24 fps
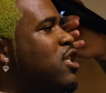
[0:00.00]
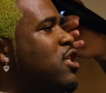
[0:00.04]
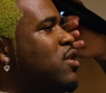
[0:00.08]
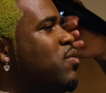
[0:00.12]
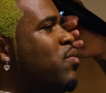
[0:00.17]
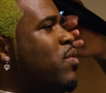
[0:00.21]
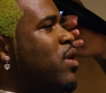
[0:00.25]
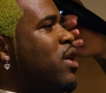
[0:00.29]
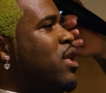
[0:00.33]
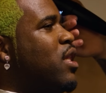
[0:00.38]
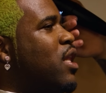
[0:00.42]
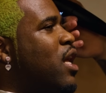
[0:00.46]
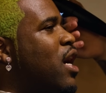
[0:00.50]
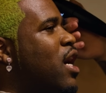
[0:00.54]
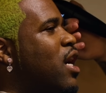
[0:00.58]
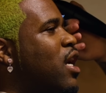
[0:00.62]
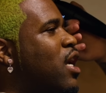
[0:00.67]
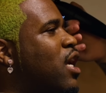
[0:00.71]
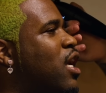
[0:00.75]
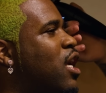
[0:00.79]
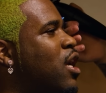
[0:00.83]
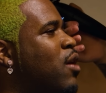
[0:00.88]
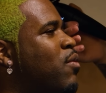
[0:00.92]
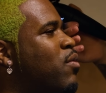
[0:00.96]
is when
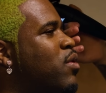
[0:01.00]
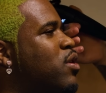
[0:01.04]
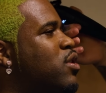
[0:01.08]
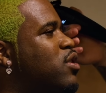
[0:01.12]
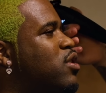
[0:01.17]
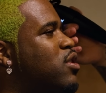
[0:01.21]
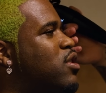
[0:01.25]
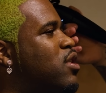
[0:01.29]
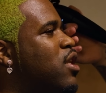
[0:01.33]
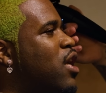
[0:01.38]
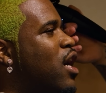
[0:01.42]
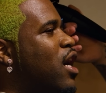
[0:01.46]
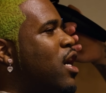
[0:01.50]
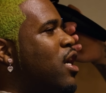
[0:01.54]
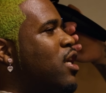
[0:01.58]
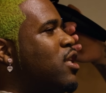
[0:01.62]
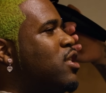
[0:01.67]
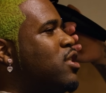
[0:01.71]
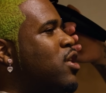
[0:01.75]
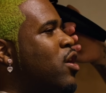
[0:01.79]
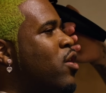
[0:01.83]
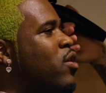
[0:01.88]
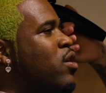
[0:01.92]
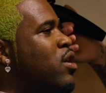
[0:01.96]
like he was
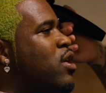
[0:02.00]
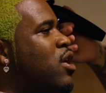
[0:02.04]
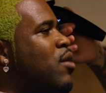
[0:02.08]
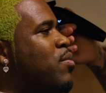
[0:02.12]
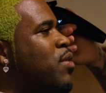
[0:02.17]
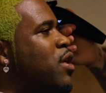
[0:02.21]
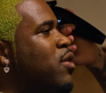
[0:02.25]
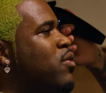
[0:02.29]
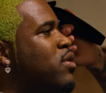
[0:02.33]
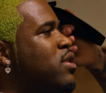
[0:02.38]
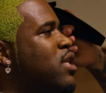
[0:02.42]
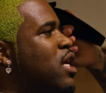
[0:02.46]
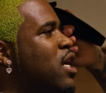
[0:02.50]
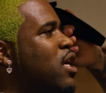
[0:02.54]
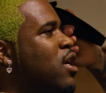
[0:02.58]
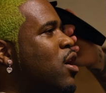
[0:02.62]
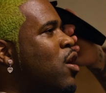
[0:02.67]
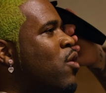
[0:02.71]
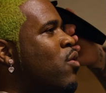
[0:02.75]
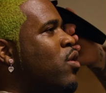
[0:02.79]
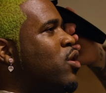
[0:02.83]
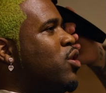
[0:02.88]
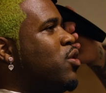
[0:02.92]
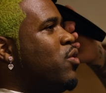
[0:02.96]
like turning up, he was
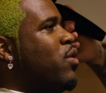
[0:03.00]
going